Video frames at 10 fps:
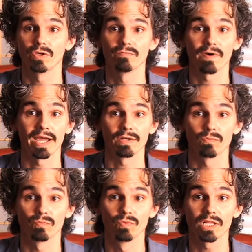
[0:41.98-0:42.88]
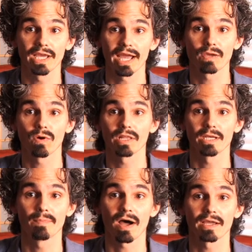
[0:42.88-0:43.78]
You can find really high
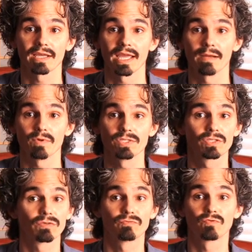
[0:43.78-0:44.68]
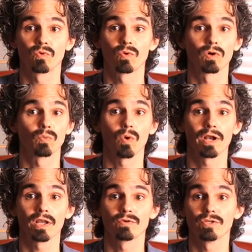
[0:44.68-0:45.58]
quality pocket cameras for
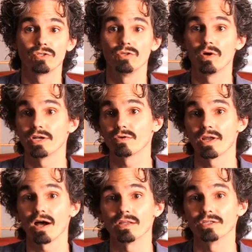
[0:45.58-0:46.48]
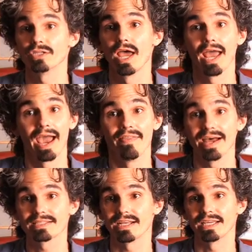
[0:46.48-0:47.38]
one hundred dollars, two hundred dollars, and
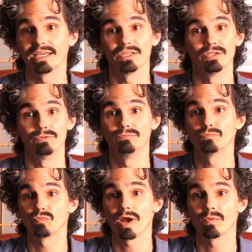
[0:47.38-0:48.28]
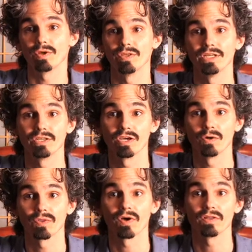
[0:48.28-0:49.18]
that's going to get you right where you need to
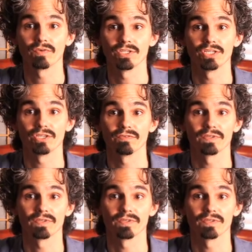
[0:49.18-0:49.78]
go with all of your digital